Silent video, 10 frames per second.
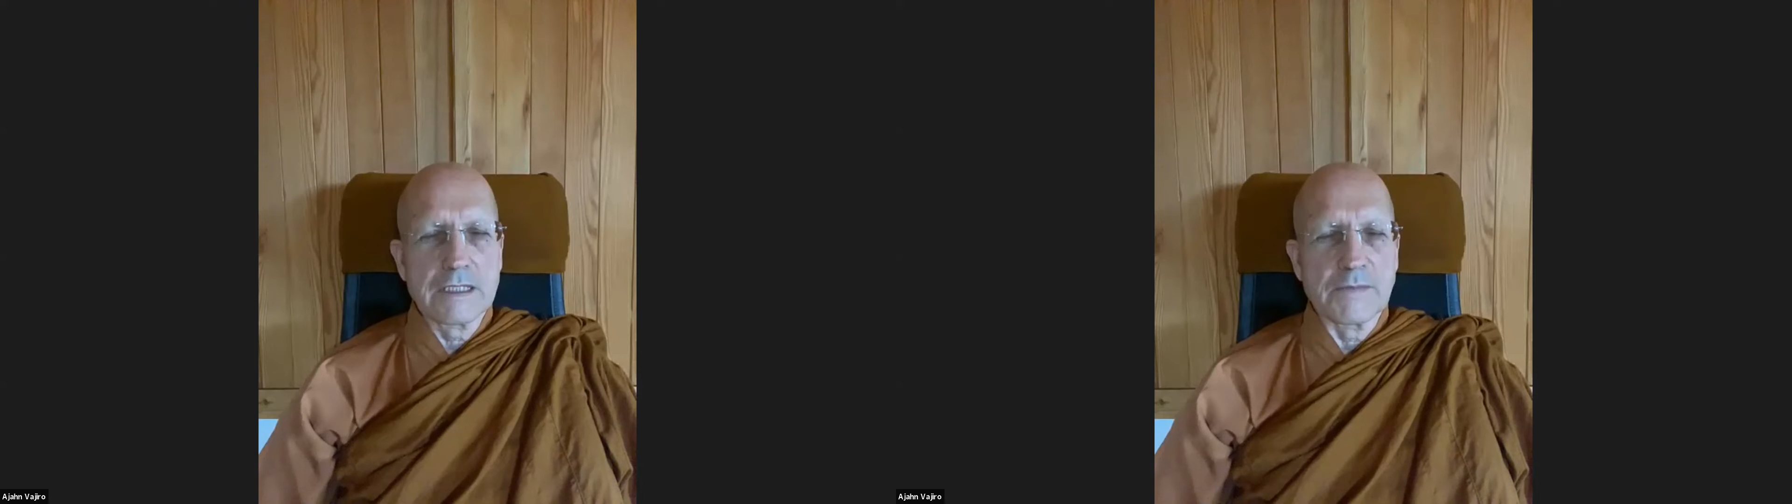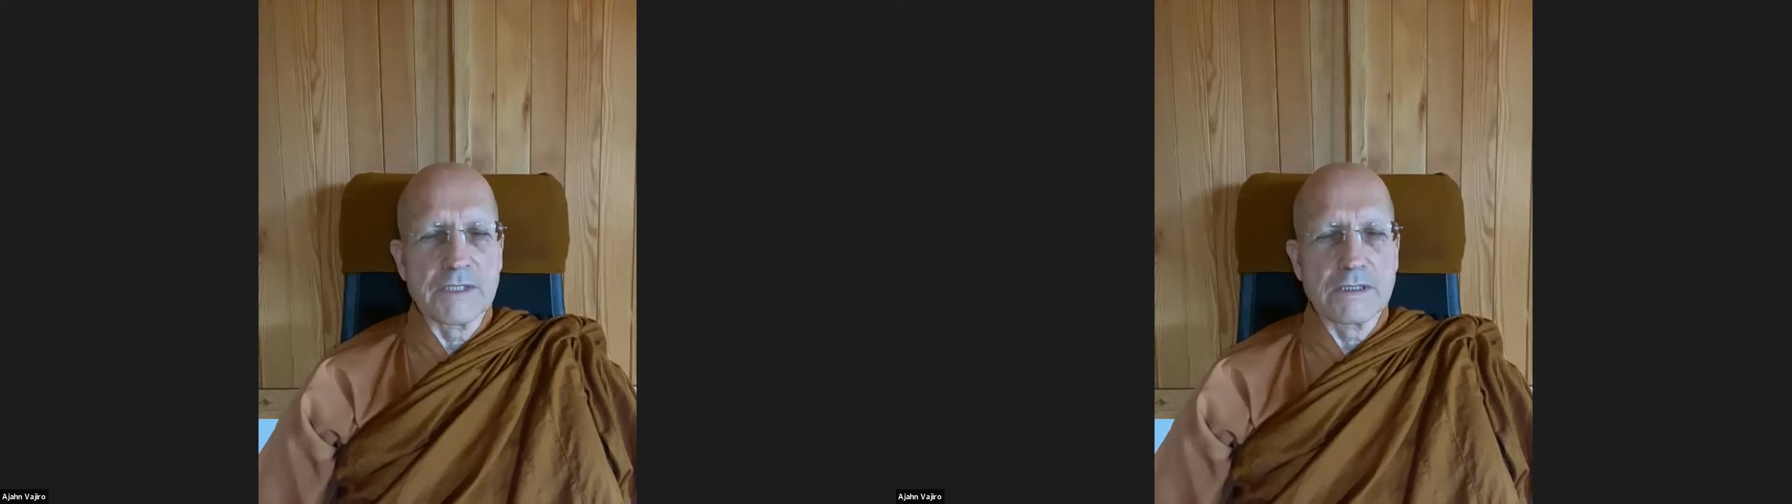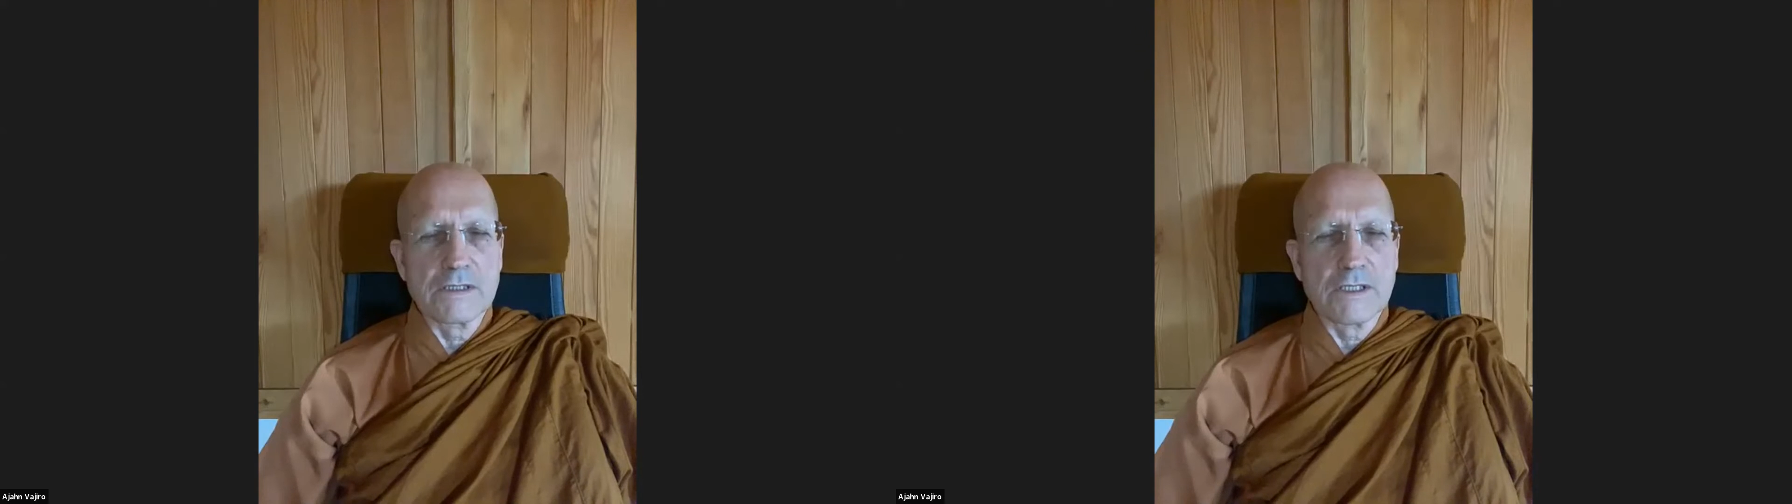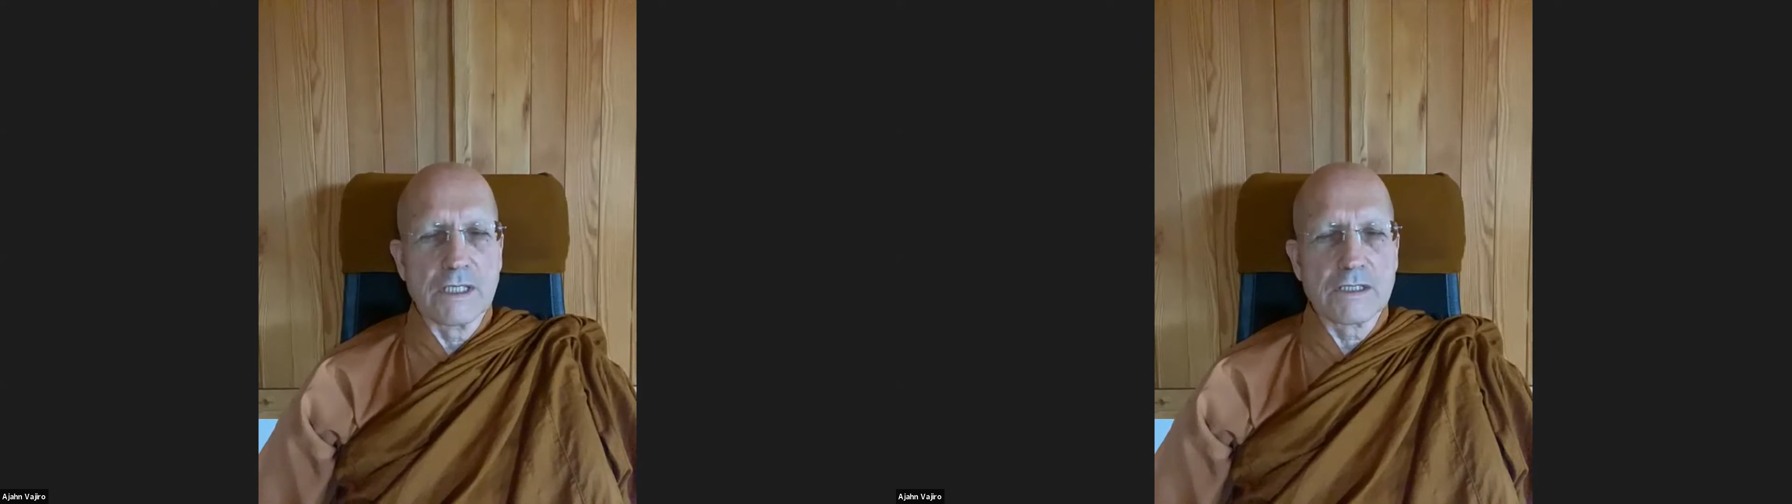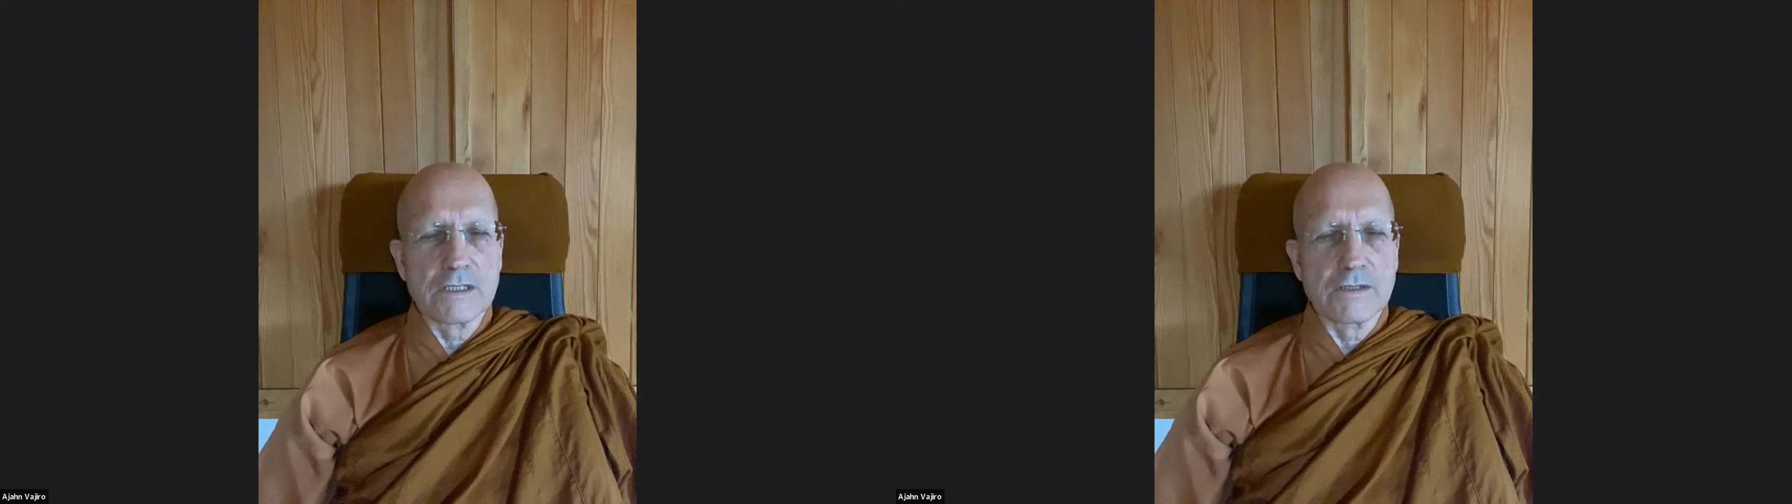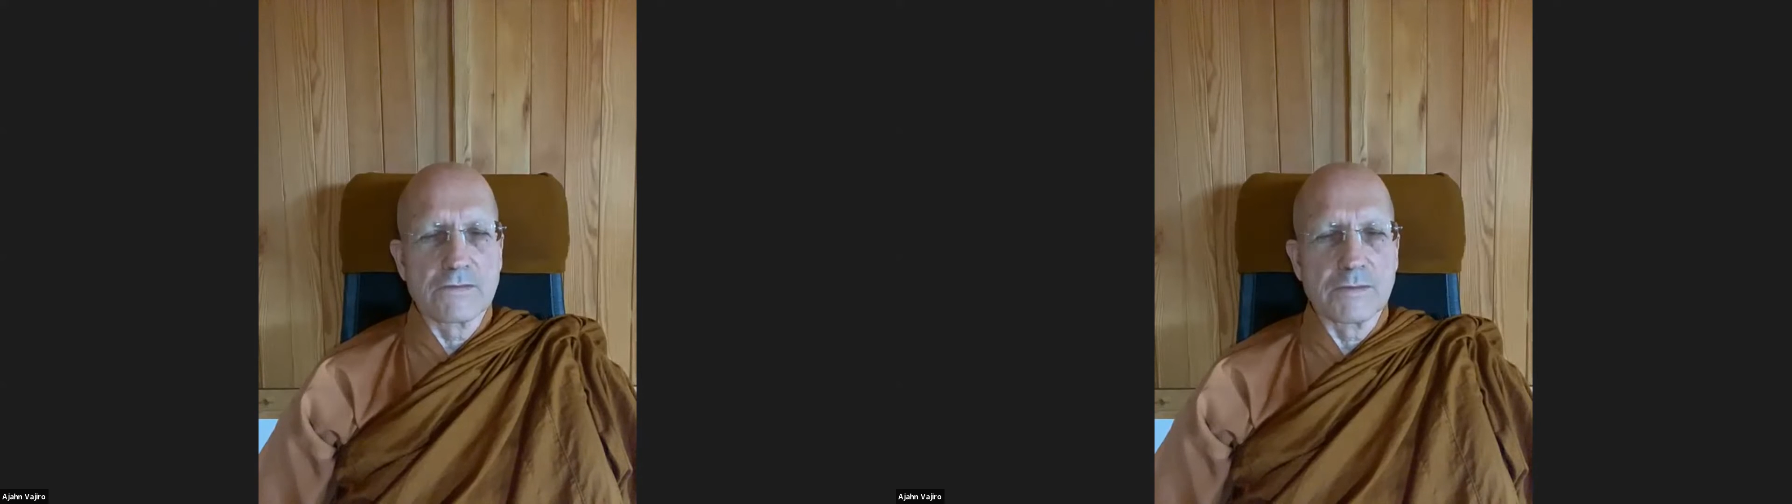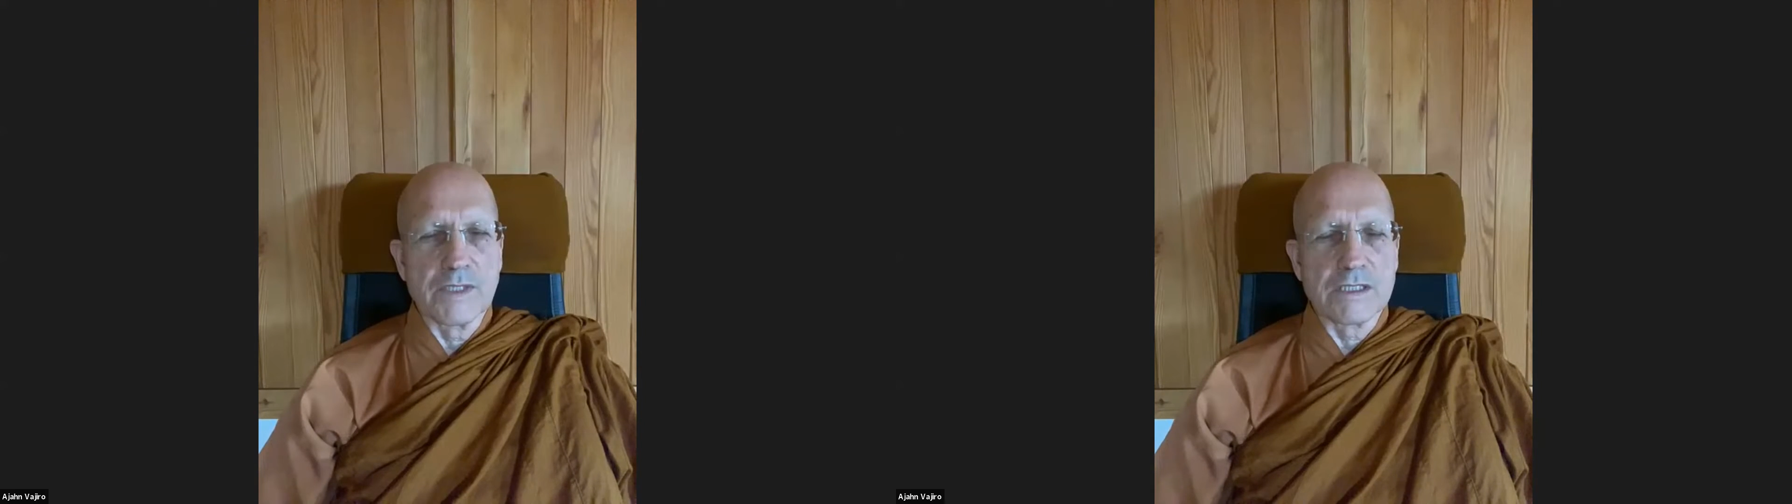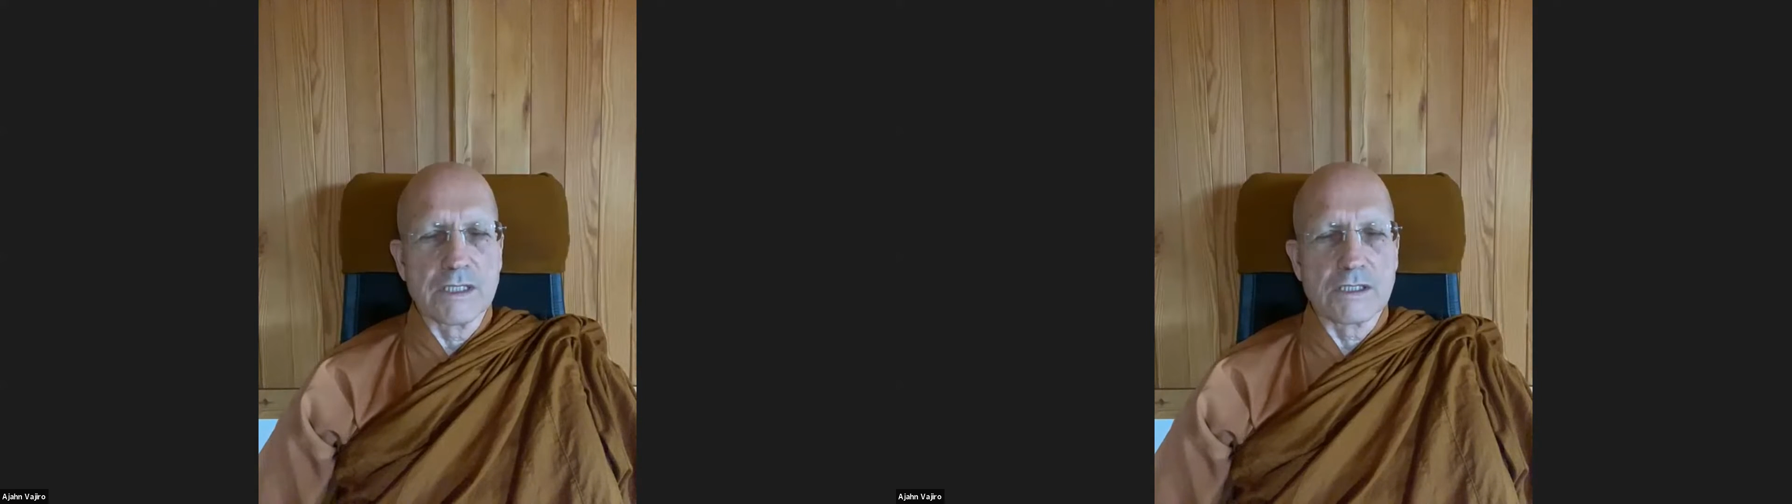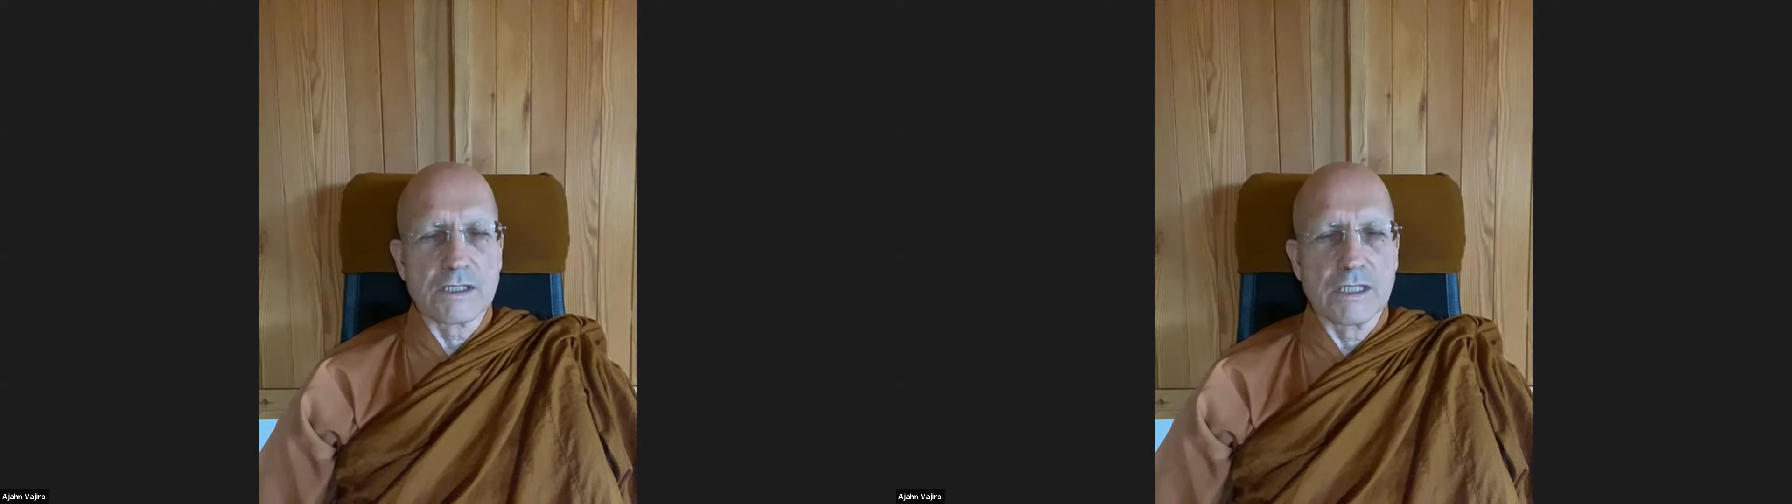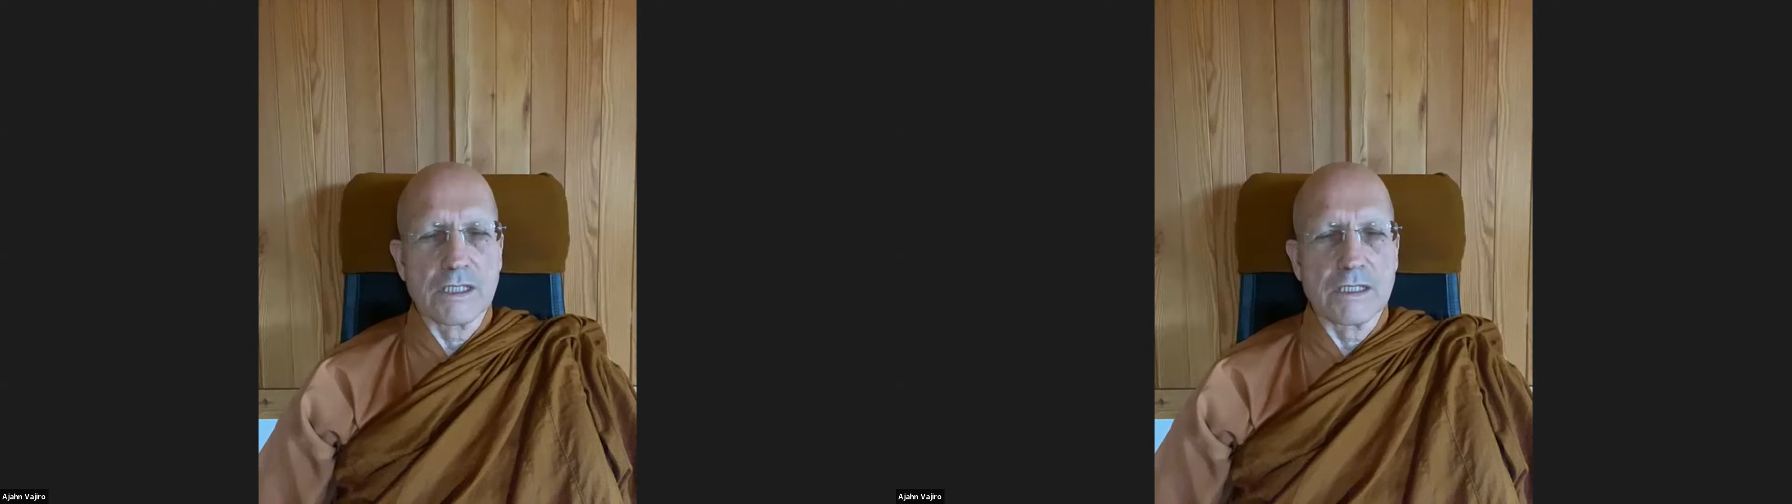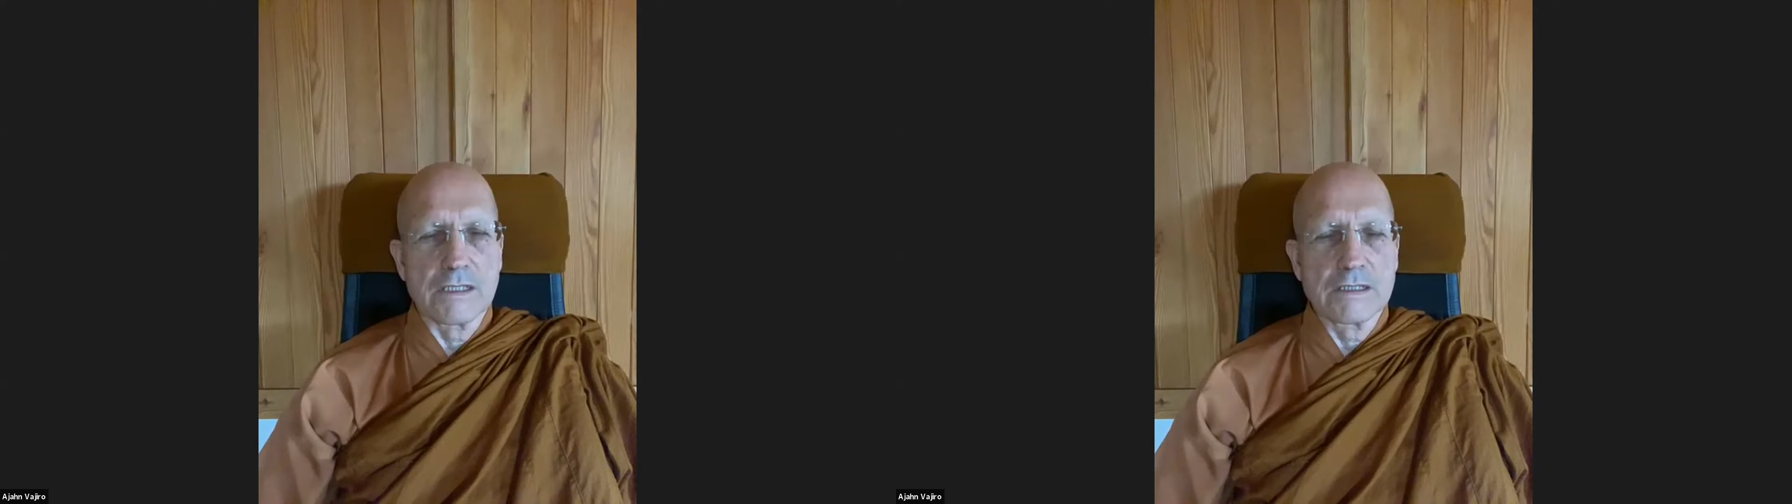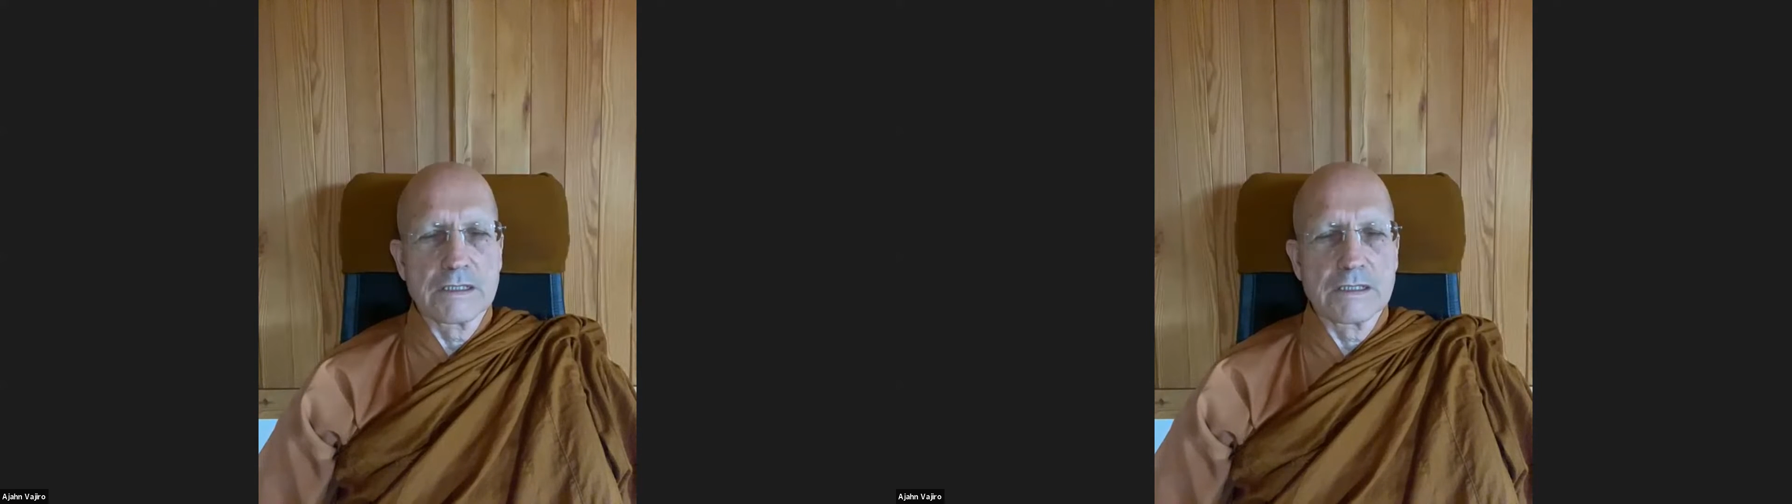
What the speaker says: instructions from Ajahn Vajiro.